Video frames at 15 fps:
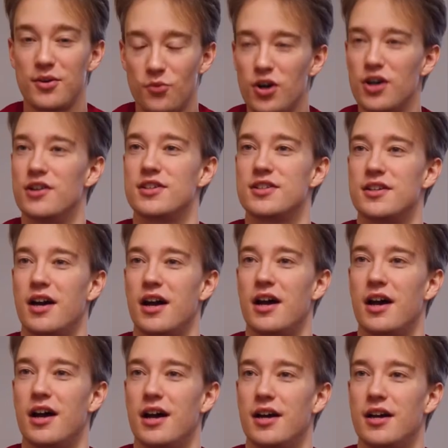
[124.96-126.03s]
It worked.
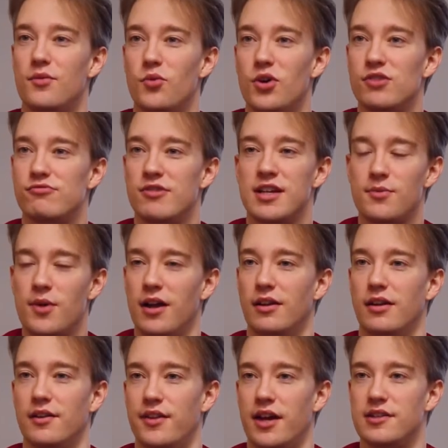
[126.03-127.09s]
And it worked really
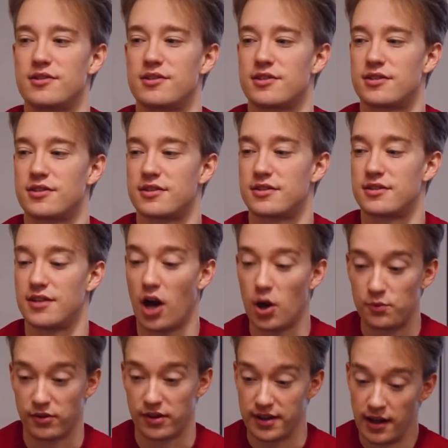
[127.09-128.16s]
well, and that's
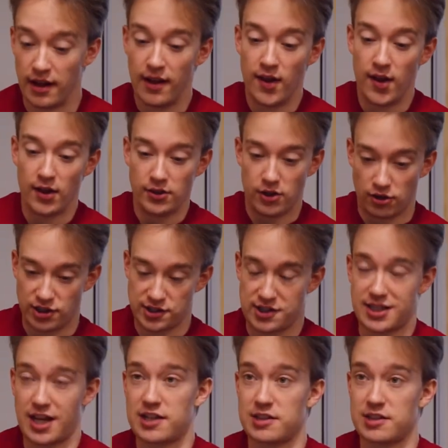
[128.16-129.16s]
hopefully not just a